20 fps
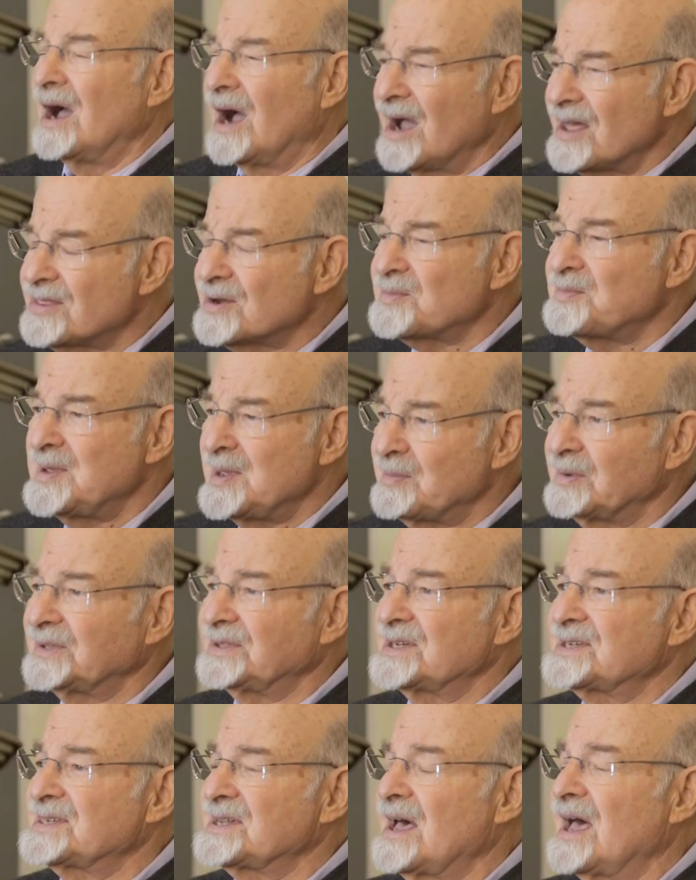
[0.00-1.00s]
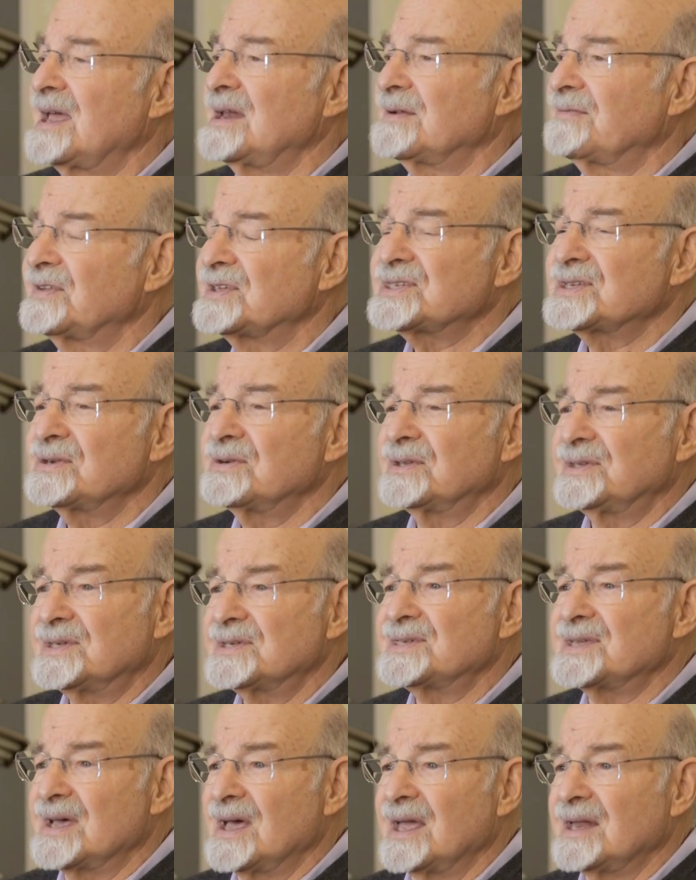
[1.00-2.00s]
Other people decide if it's a good
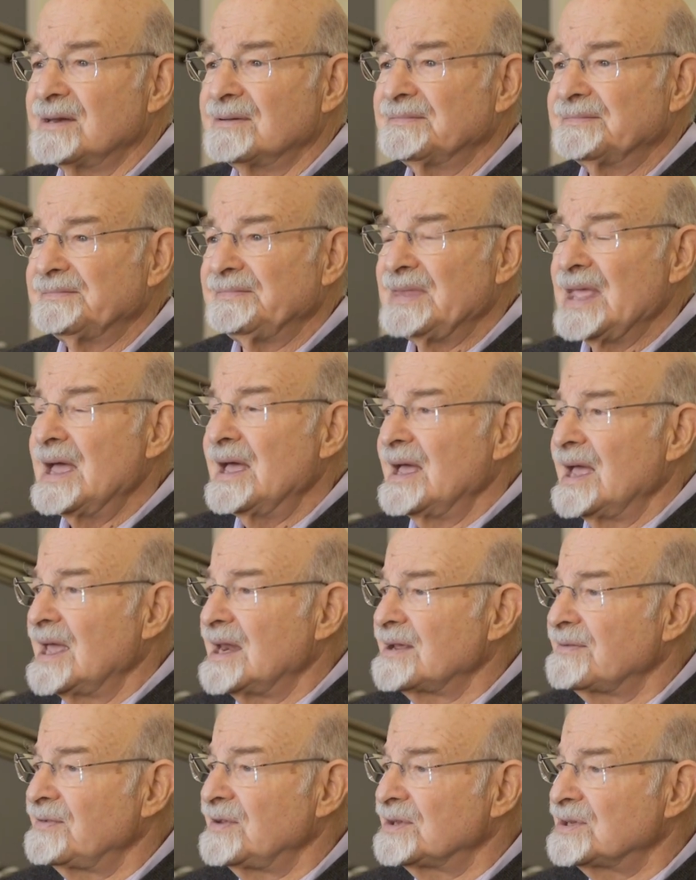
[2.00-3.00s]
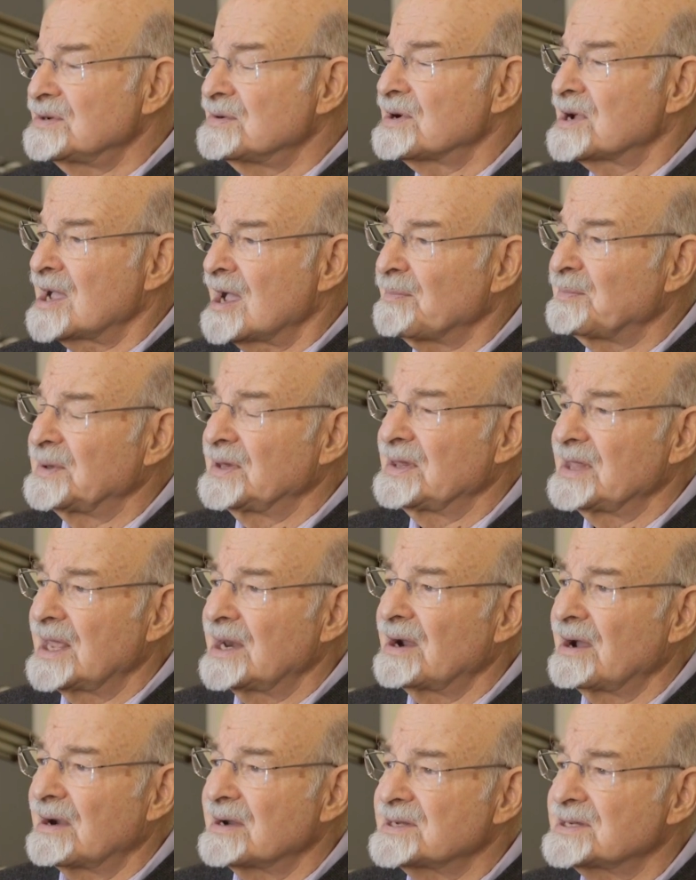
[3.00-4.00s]
design. And if you do a couple
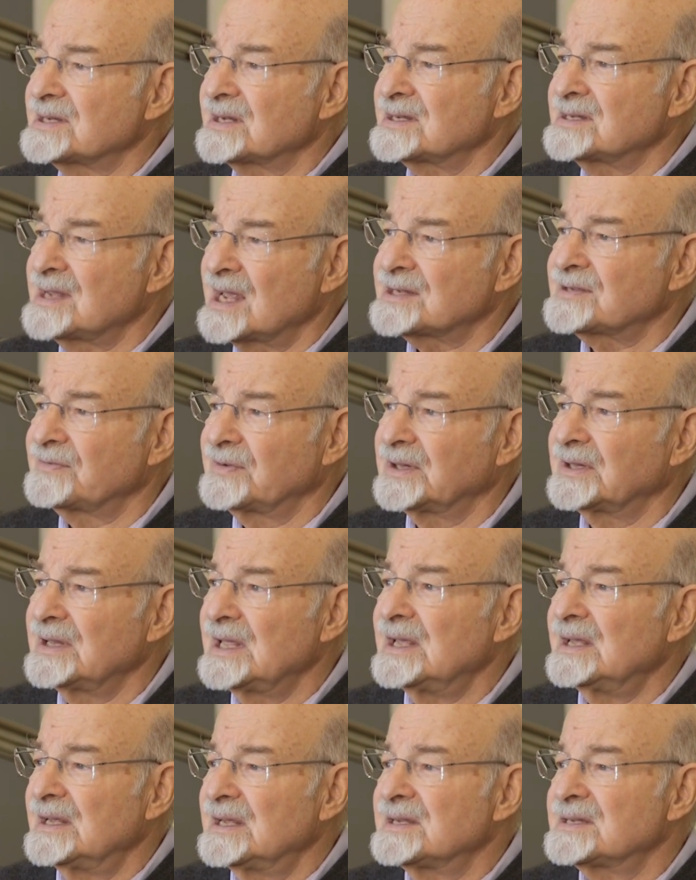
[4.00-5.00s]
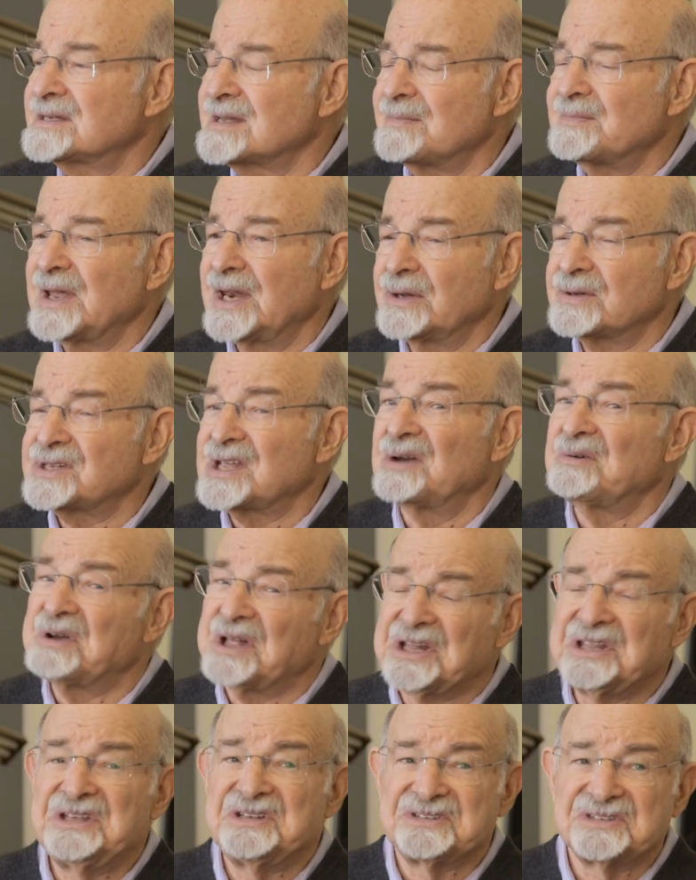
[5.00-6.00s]
that are successful, somebody will say,
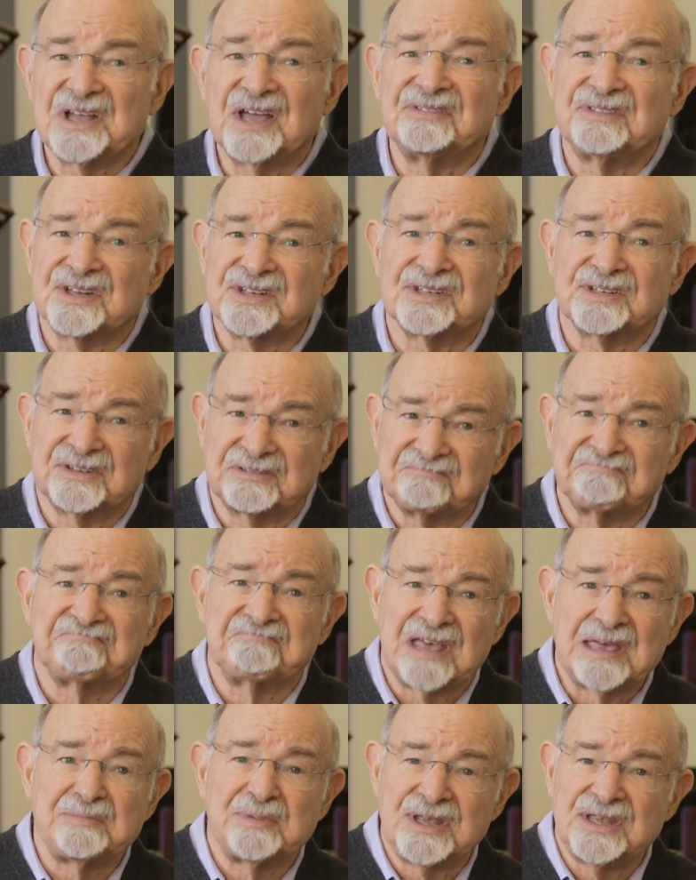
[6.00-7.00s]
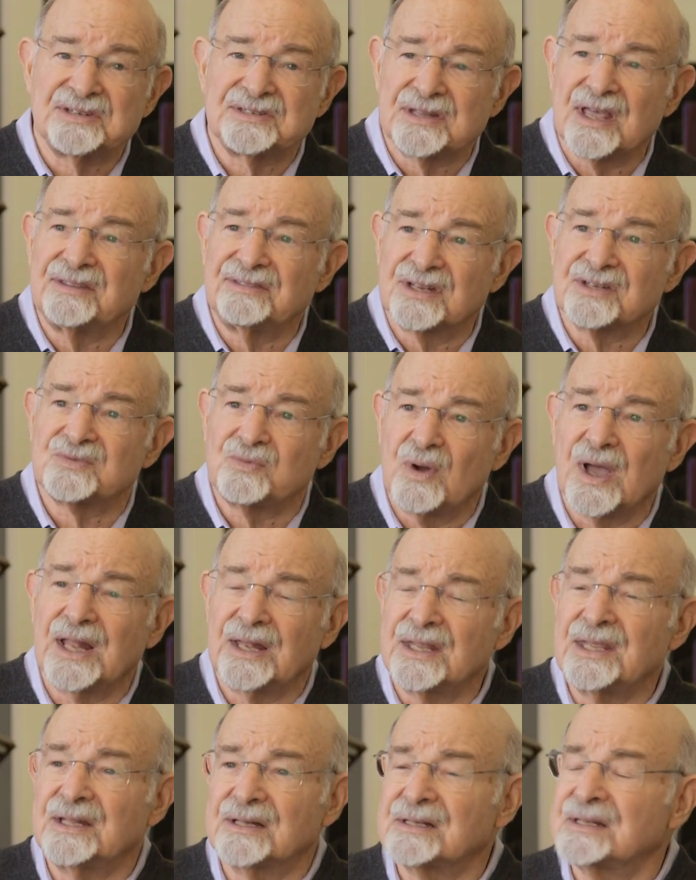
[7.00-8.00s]
well, he's done this, maybe he's done this
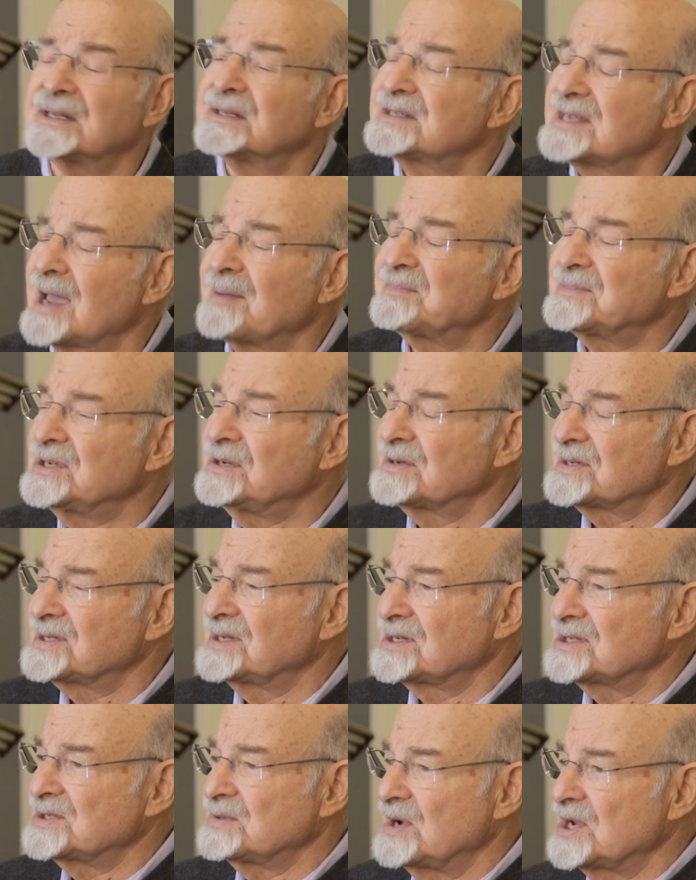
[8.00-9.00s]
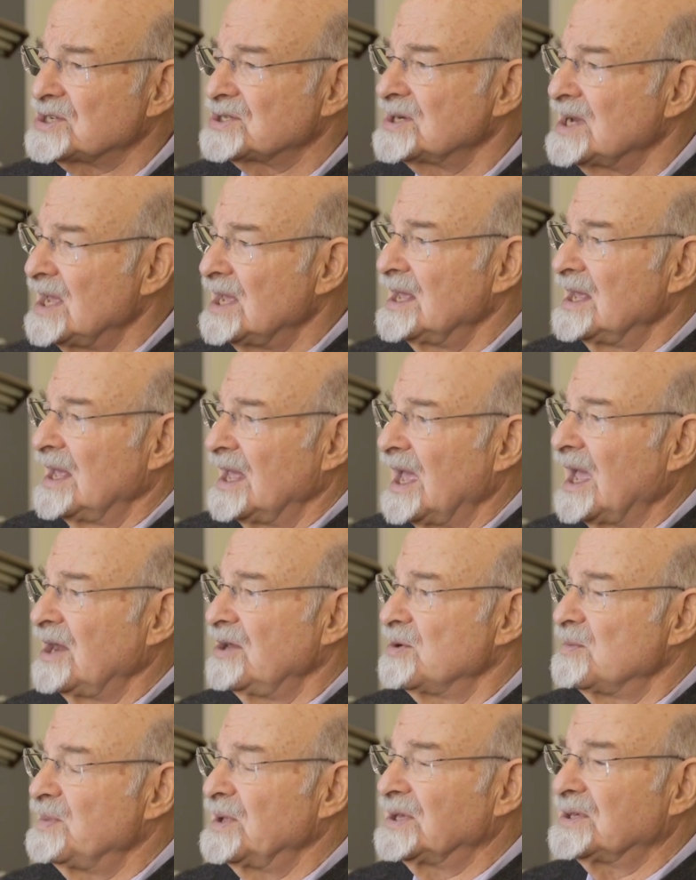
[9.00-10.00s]
well, he'll adapt to your situation,
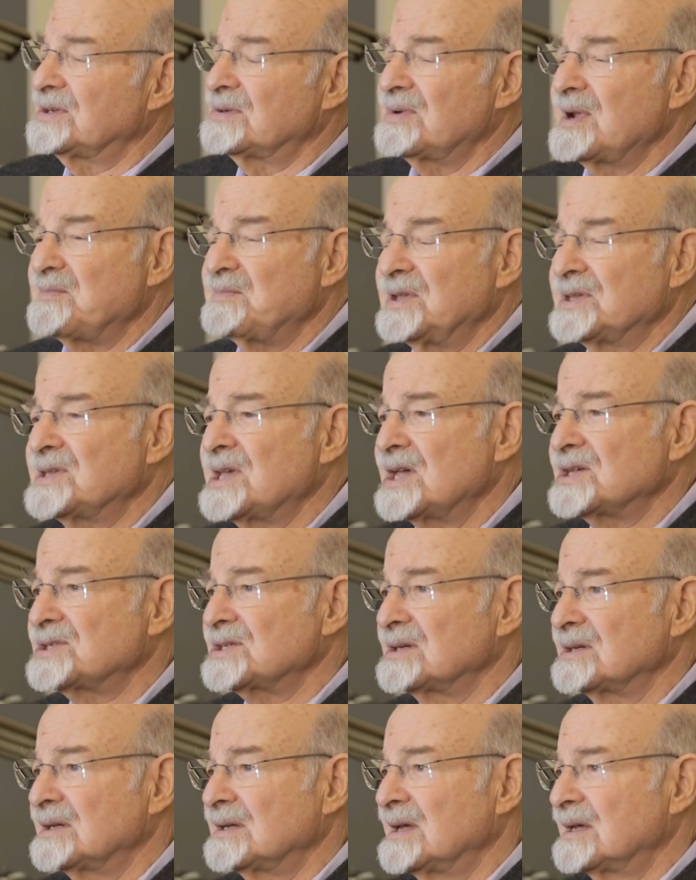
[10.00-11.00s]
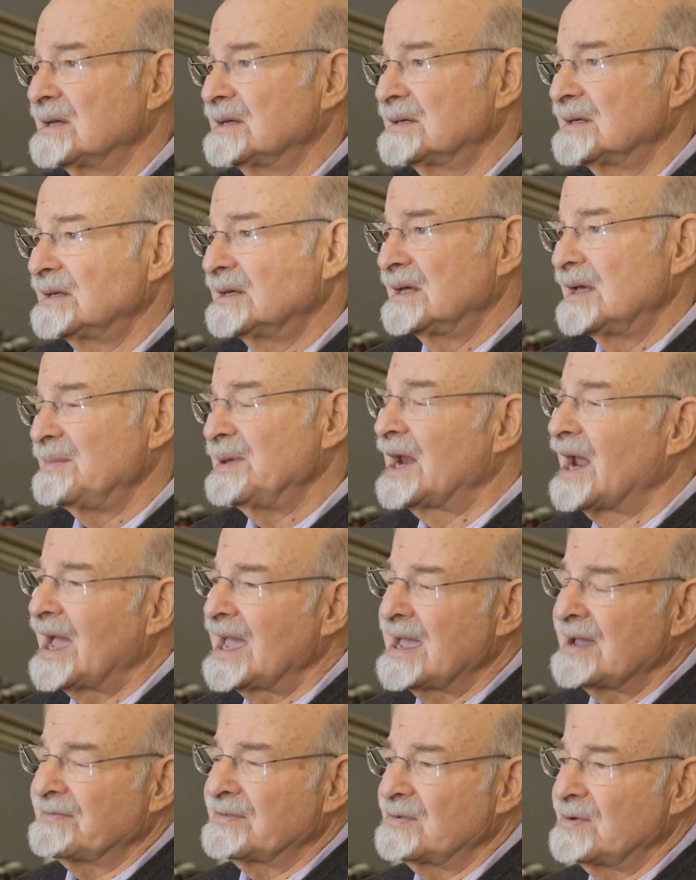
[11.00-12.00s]
and you build a reputation. I mean,
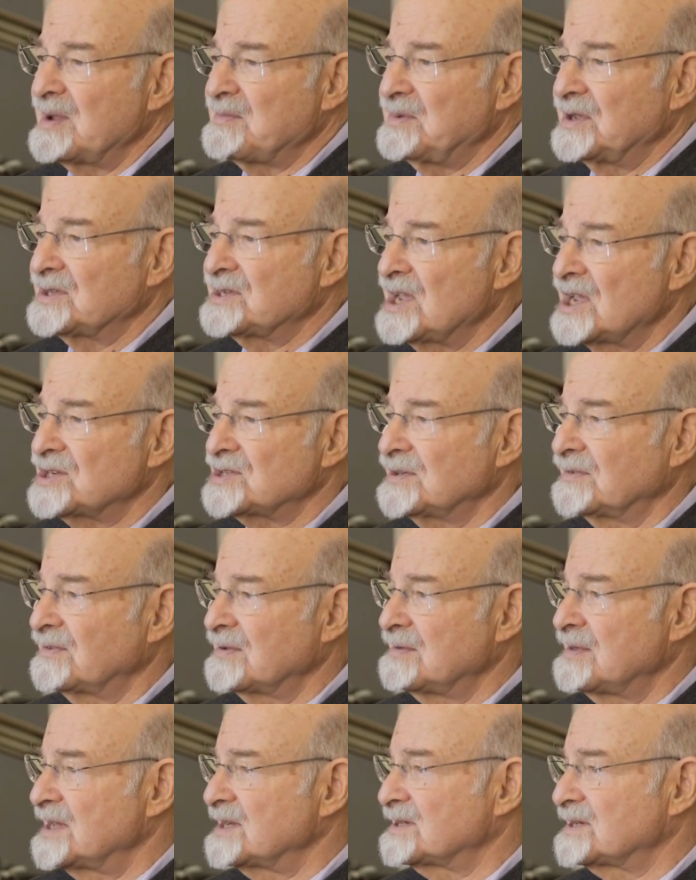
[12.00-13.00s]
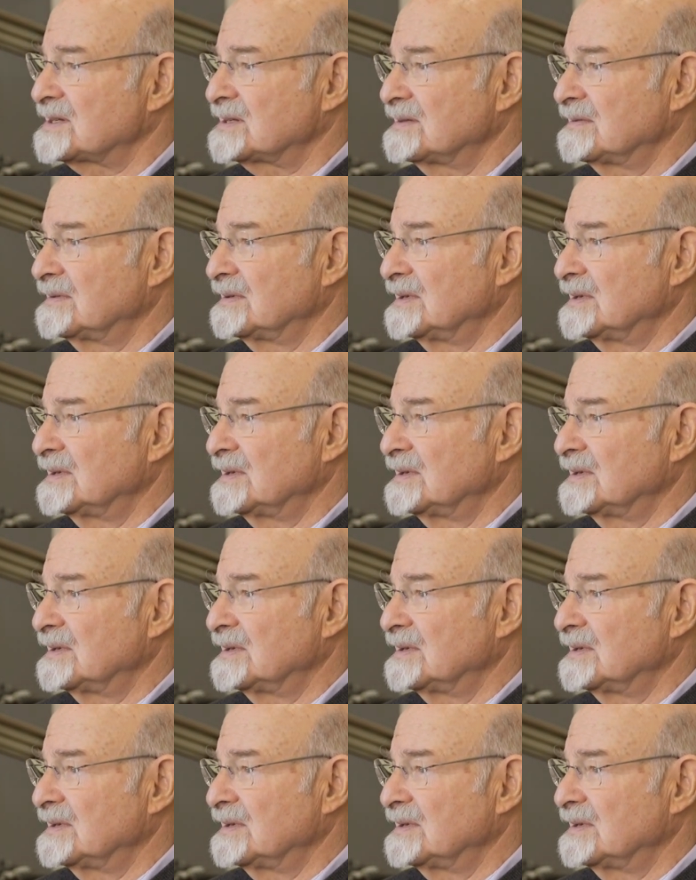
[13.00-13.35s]
I have a reputation from this